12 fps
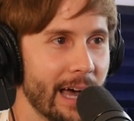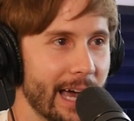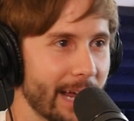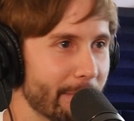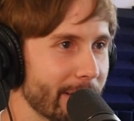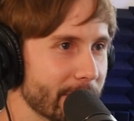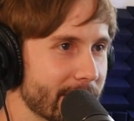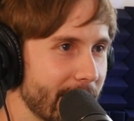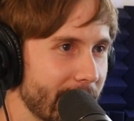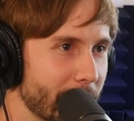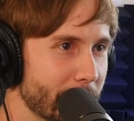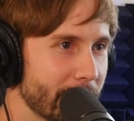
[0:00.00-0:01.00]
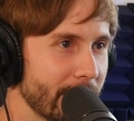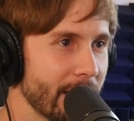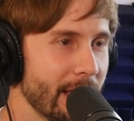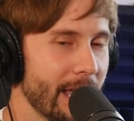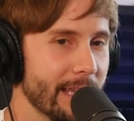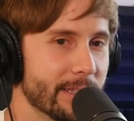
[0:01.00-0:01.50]
I got my own setup,
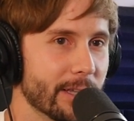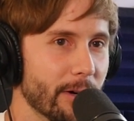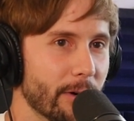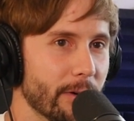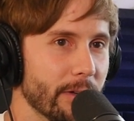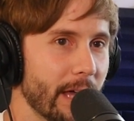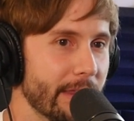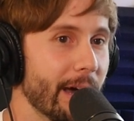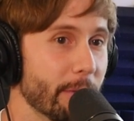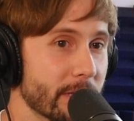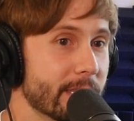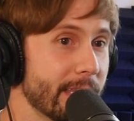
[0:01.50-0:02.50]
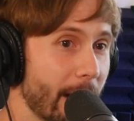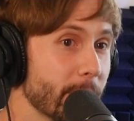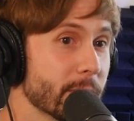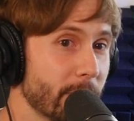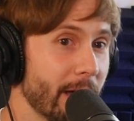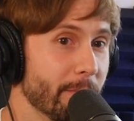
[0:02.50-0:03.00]
and so yeah, that was that
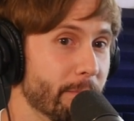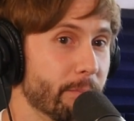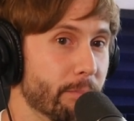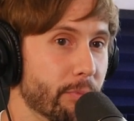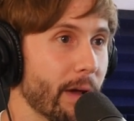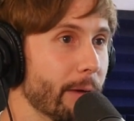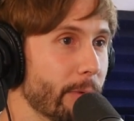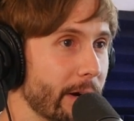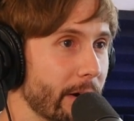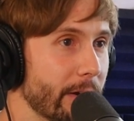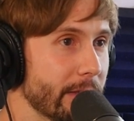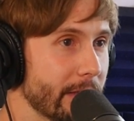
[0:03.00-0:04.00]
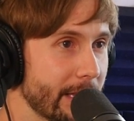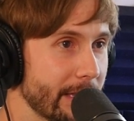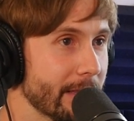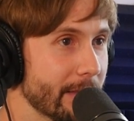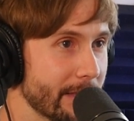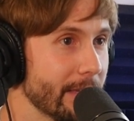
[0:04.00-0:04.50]
was my breadwinner, and
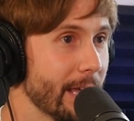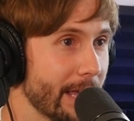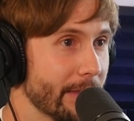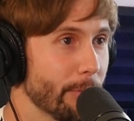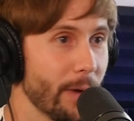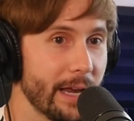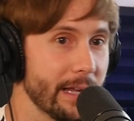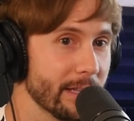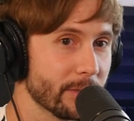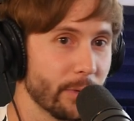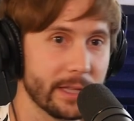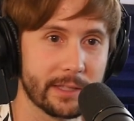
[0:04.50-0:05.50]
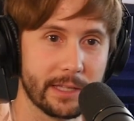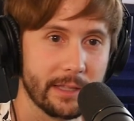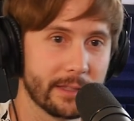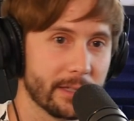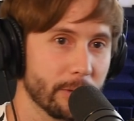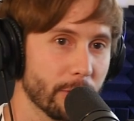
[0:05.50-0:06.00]
then yeah, the weddings went
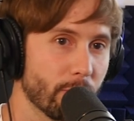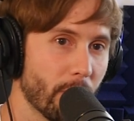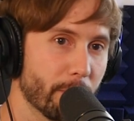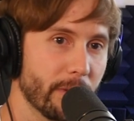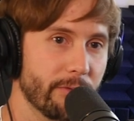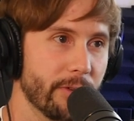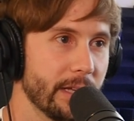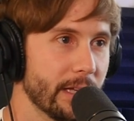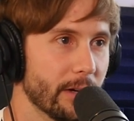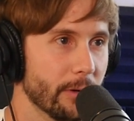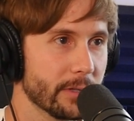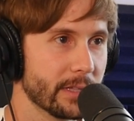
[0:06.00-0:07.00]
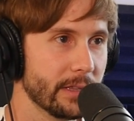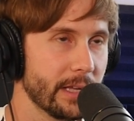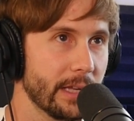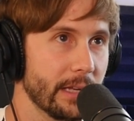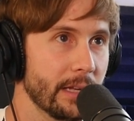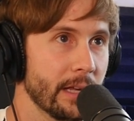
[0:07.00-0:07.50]
into corporate videos, and
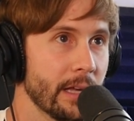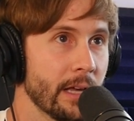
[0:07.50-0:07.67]
then